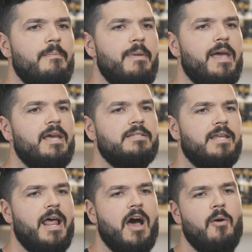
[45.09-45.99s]
amazed
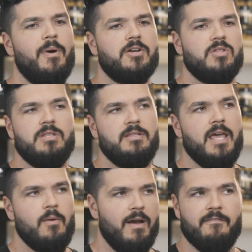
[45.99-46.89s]
at how much
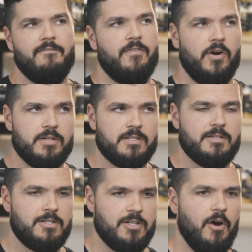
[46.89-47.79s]
they went
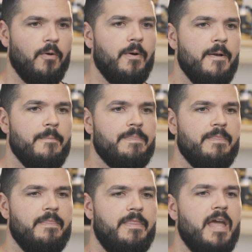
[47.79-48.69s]
first. So
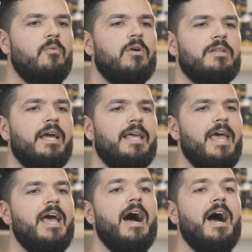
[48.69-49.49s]
they weren't like, hey,